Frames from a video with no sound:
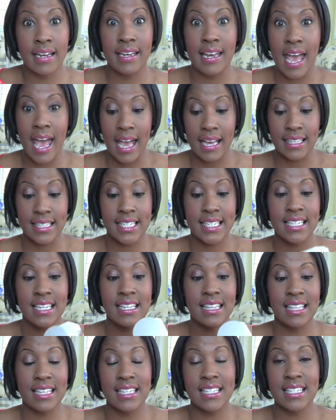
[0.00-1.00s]

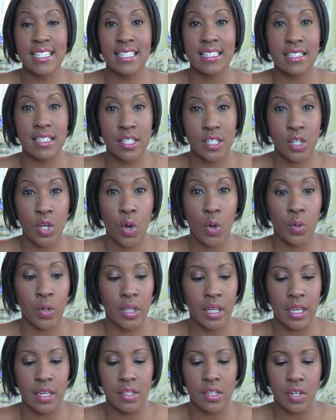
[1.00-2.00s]
Next, this is
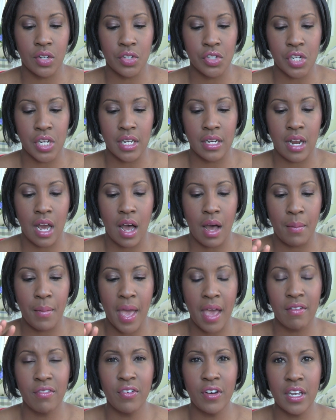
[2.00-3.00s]
totally indulgent. Um,
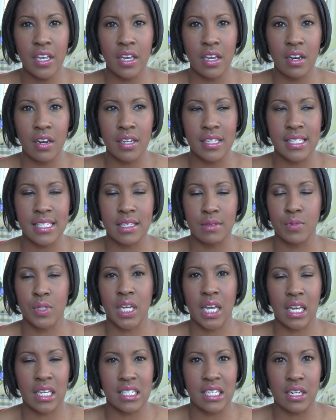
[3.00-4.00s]
every year, it seems
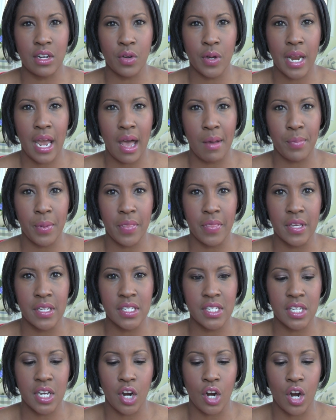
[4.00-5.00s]
like, because I know it happened
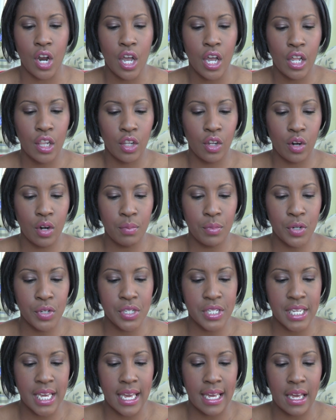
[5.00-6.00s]
this year, Laura
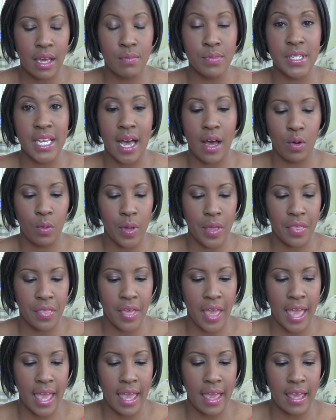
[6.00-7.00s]
Mercier comes out
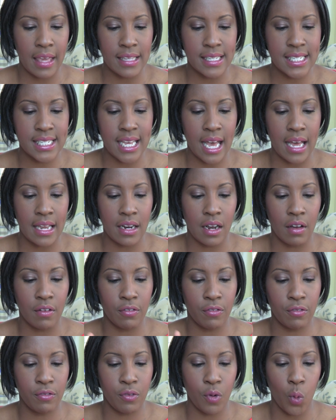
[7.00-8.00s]
with a set
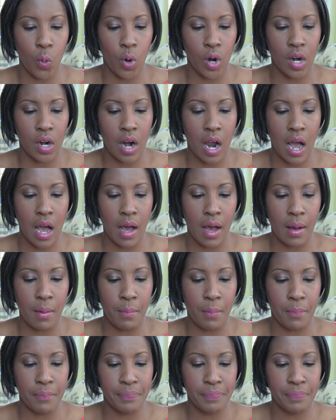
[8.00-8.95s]
of four uh,